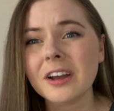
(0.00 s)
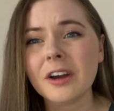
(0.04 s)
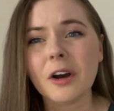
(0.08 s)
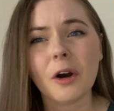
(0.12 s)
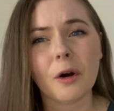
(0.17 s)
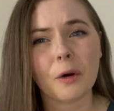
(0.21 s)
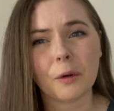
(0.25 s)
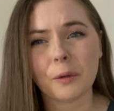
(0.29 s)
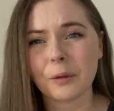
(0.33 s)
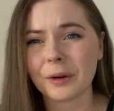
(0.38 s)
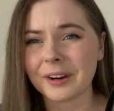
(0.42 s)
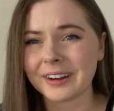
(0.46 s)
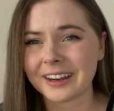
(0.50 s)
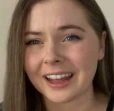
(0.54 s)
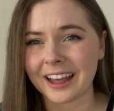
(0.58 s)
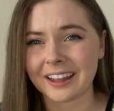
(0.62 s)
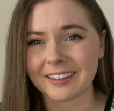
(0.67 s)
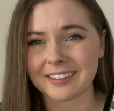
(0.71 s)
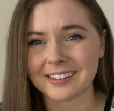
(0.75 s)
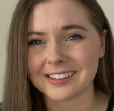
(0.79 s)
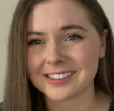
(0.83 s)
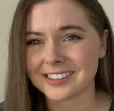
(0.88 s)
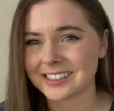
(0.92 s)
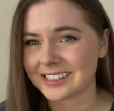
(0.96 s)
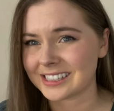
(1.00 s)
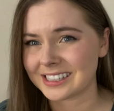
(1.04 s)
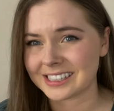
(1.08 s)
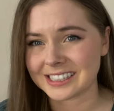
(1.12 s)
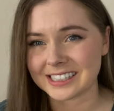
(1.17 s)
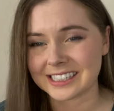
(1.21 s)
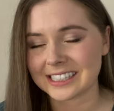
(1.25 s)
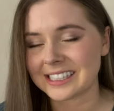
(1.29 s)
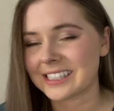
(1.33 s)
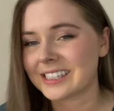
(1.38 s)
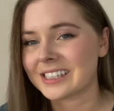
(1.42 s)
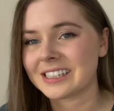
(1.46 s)
or on others
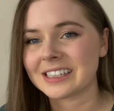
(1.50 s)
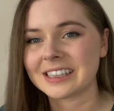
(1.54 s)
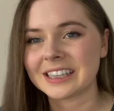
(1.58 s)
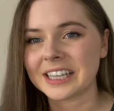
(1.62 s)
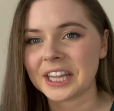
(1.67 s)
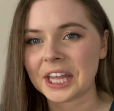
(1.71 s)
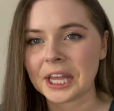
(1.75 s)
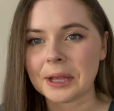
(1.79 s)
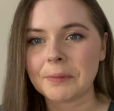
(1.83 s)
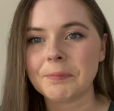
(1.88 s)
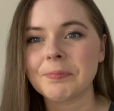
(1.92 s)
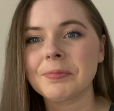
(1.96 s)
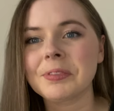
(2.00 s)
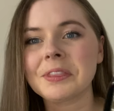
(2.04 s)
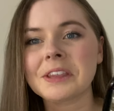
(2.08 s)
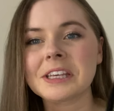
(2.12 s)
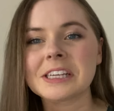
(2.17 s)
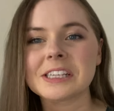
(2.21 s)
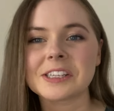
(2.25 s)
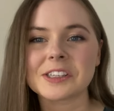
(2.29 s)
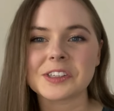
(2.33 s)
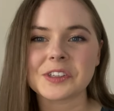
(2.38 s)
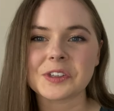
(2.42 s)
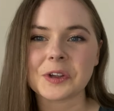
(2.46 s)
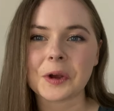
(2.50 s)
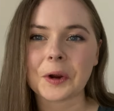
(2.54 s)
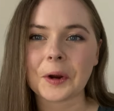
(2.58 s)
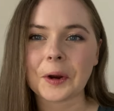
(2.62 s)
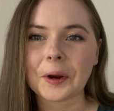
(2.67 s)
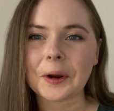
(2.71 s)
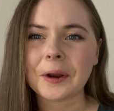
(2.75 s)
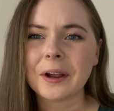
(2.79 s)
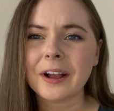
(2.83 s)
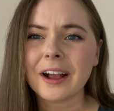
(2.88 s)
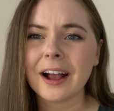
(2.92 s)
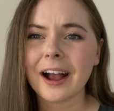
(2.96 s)
consistently.
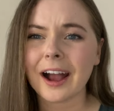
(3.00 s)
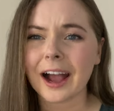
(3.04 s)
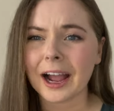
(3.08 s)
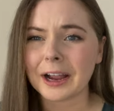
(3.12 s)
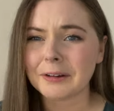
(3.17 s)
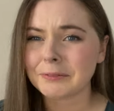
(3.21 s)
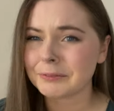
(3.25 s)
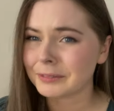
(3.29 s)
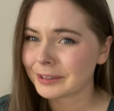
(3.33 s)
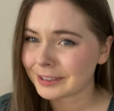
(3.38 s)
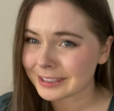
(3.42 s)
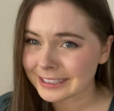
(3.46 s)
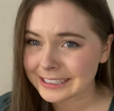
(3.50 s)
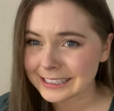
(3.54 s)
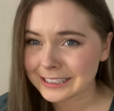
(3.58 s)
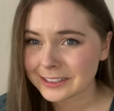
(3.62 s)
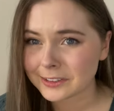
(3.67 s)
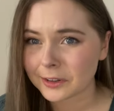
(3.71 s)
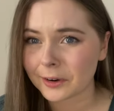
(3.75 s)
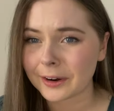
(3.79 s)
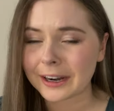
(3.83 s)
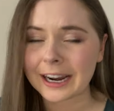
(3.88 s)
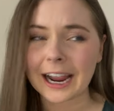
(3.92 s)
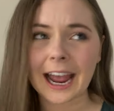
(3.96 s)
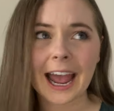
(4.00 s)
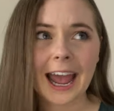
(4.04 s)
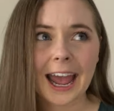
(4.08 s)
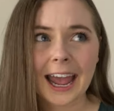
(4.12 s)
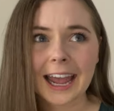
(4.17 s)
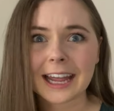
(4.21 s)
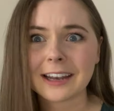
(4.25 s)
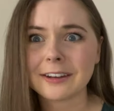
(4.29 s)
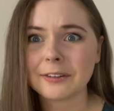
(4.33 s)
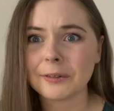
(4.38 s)
So I'm really sorry. I hate